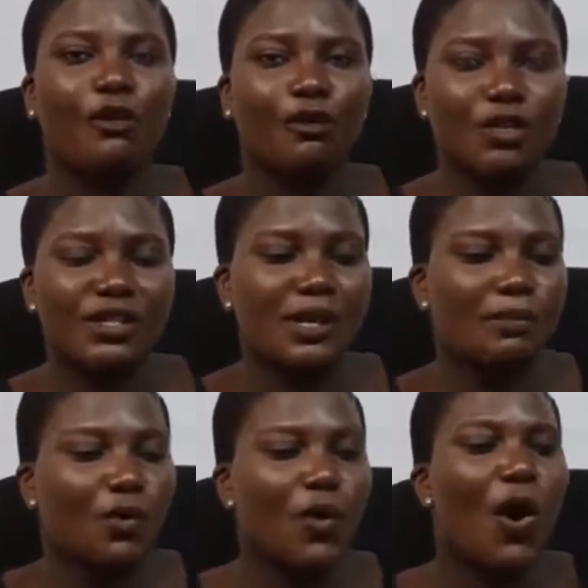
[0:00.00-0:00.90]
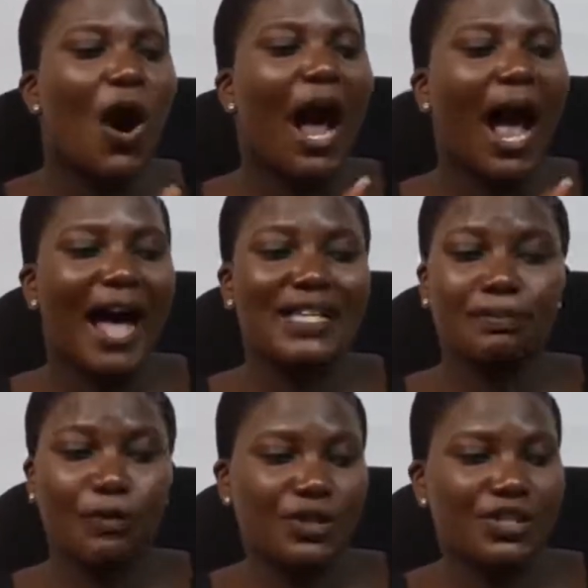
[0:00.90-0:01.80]
comfortable as
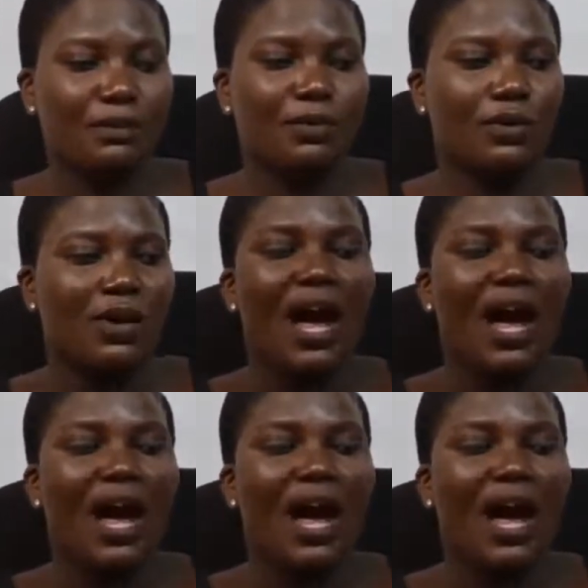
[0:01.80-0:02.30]
possible.